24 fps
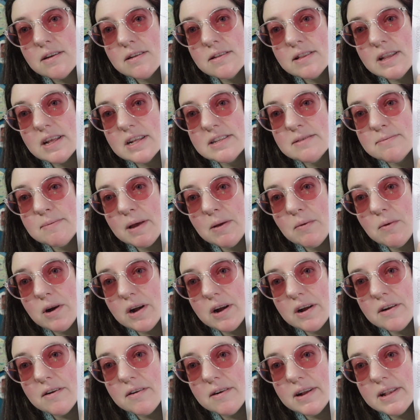that's my
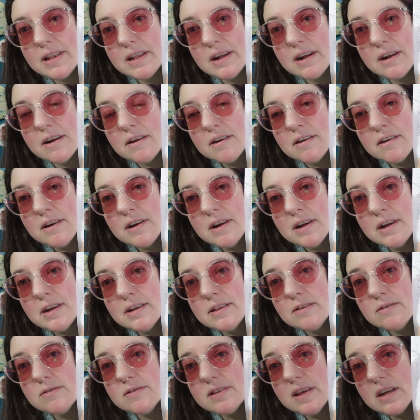work right there.
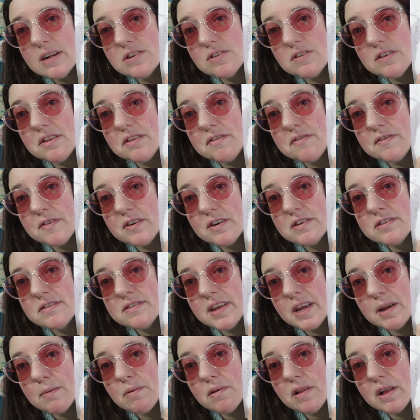This is actually the first
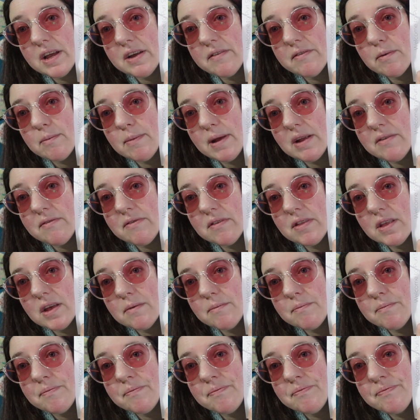sample I ever made for
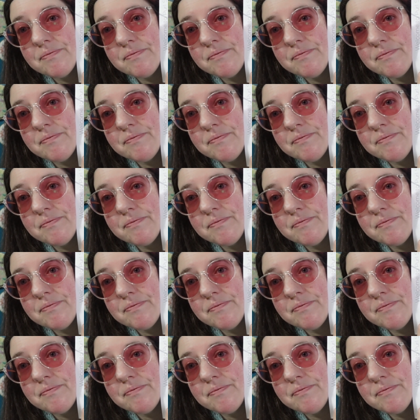them.